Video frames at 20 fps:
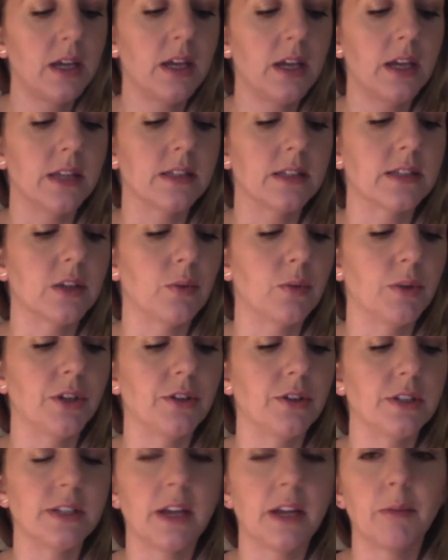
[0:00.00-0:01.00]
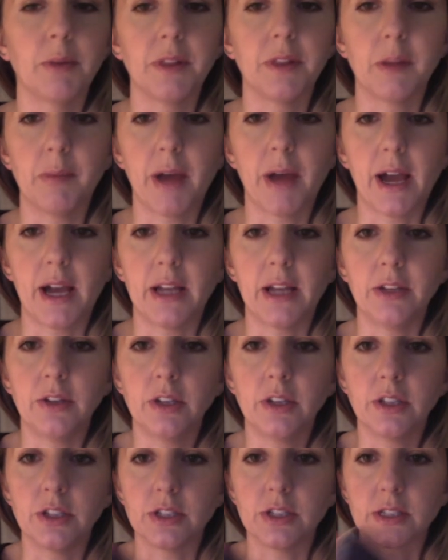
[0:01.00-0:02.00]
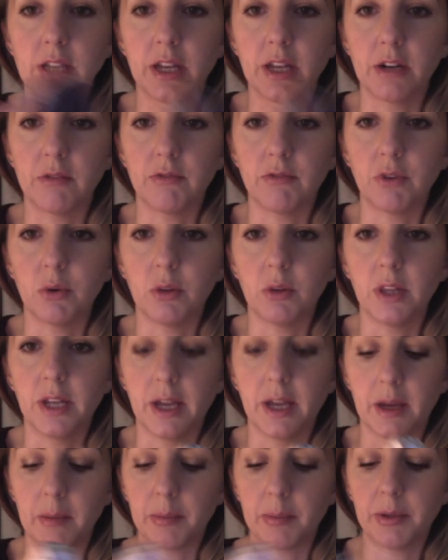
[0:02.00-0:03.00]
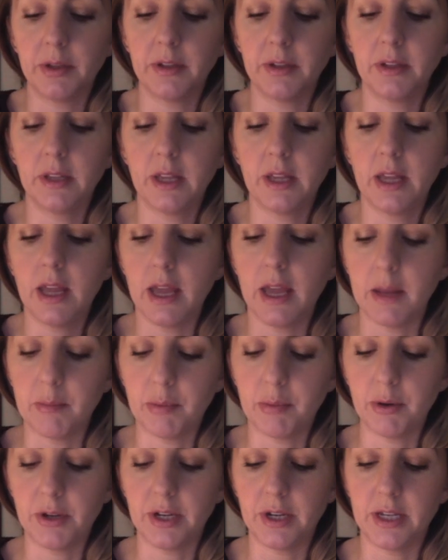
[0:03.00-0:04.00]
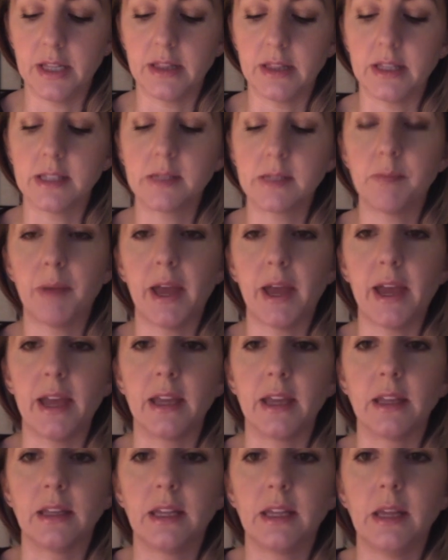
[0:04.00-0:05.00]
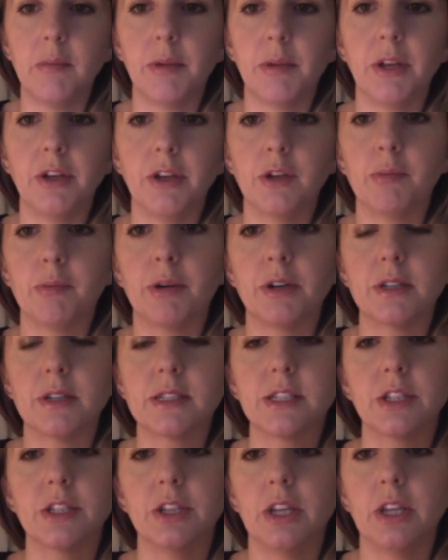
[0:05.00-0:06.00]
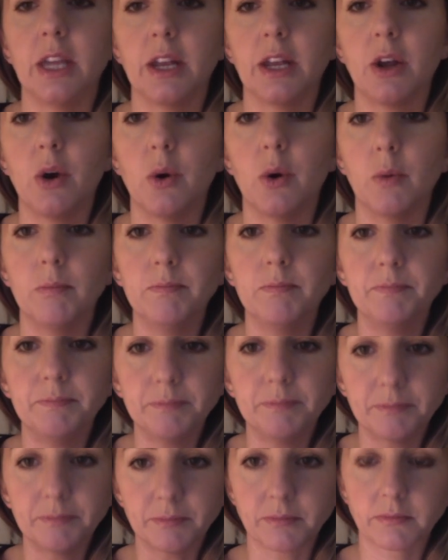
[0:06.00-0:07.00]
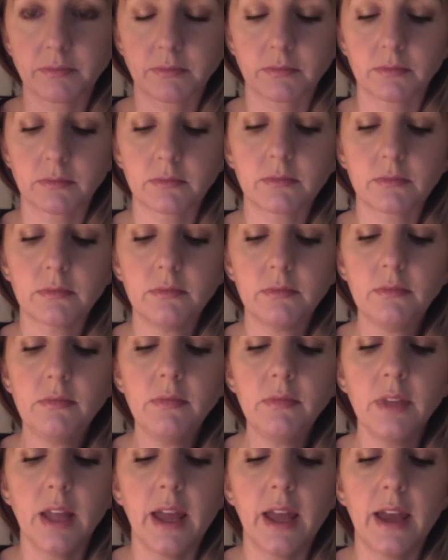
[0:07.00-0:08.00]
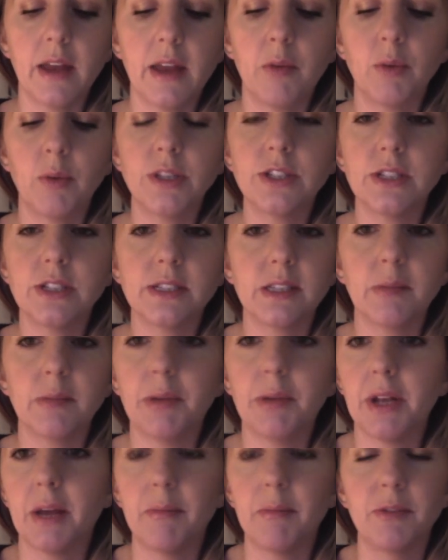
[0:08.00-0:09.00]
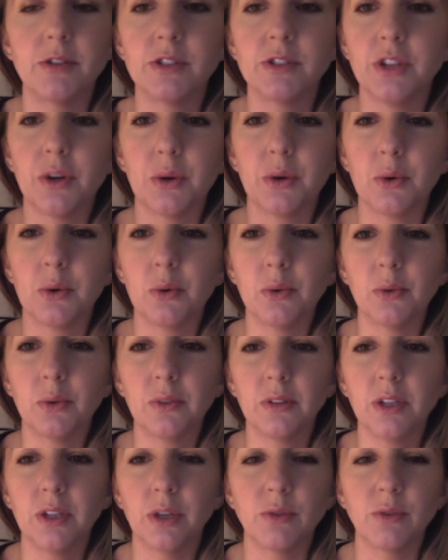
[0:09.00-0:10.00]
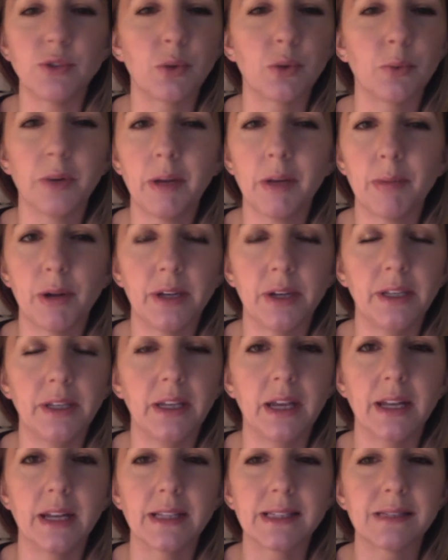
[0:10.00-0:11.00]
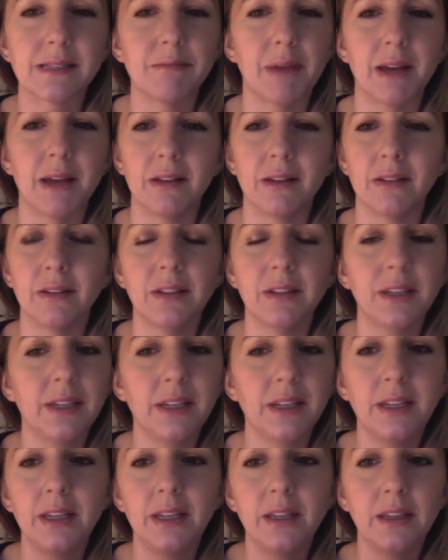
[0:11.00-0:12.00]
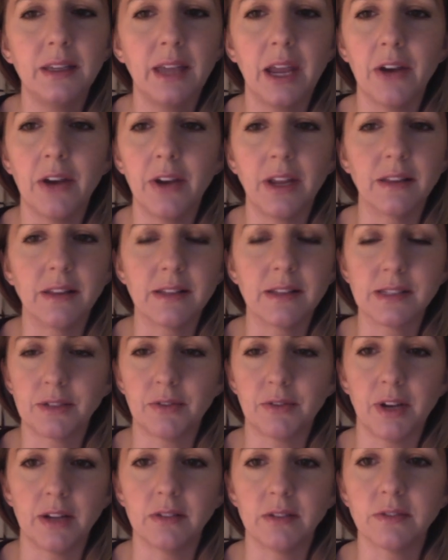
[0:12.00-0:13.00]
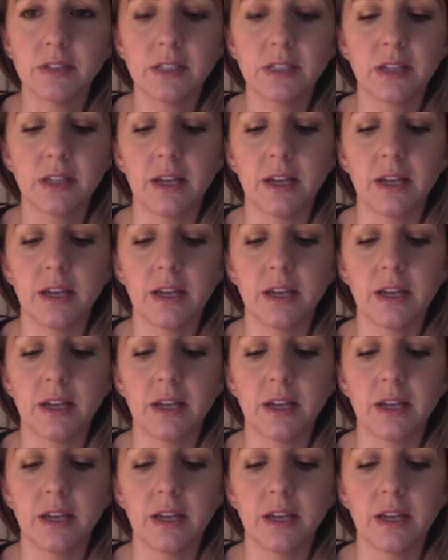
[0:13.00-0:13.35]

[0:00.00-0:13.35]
And so when you're done with the pad, you can just kind of roll it up and put it in this bag and keep it in your purse till you get home. And once you zip it up, there's no, don't worry about any kind of smell carrying this around.